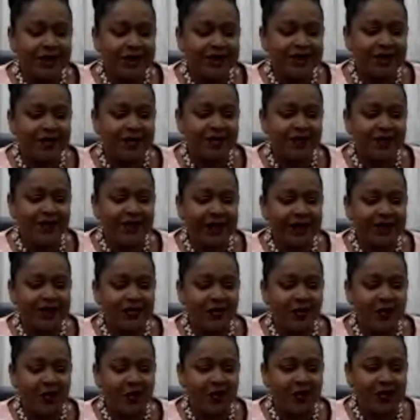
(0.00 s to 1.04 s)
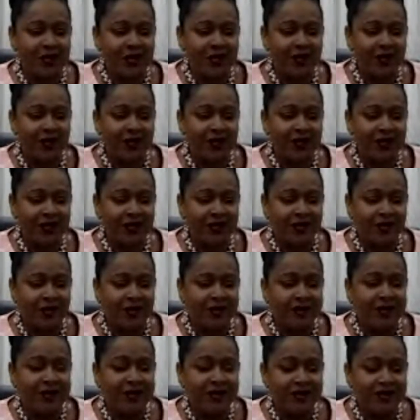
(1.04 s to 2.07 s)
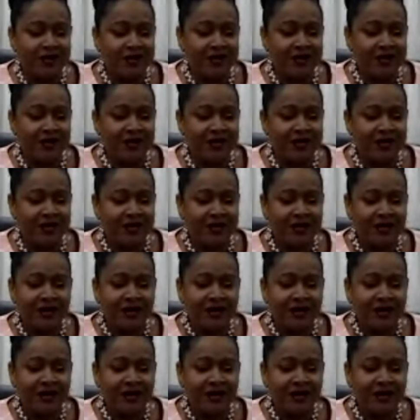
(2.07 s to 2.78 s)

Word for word: some of that on on on the internet.